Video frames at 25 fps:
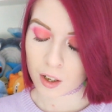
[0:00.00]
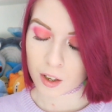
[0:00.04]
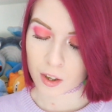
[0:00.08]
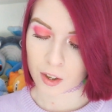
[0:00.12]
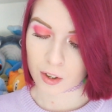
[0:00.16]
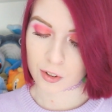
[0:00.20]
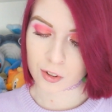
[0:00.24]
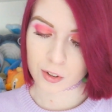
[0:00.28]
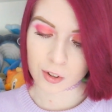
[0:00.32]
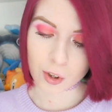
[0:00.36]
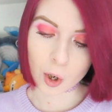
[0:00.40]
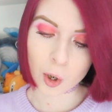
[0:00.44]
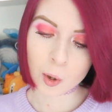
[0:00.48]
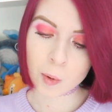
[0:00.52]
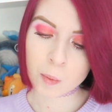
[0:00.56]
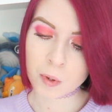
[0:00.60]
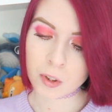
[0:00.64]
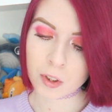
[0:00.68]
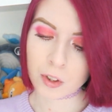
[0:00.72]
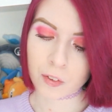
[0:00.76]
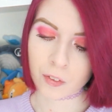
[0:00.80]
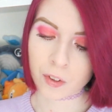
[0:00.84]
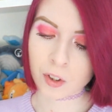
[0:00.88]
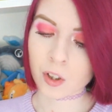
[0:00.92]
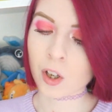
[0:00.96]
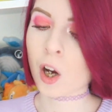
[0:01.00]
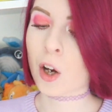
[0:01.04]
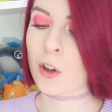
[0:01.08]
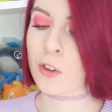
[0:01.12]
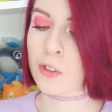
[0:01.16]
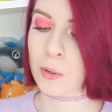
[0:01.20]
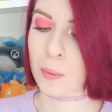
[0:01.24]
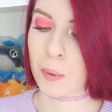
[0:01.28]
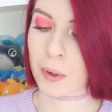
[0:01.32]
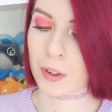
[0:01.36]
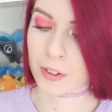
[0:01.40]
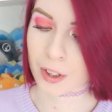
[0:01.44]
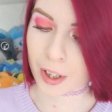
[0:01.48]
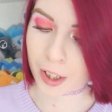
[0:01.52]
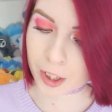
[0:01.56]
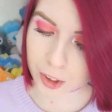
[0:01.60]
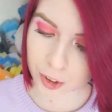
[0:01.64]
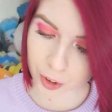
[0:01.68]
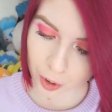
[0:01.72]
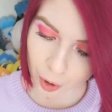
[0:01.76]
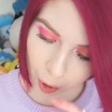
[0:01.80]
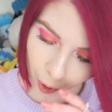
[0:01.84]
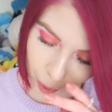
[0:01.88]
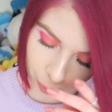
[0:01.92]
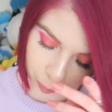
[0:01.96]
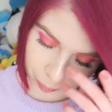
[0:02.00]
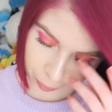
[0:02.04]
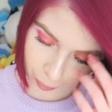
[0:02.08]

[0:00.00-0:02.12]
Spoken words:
There's so many different customization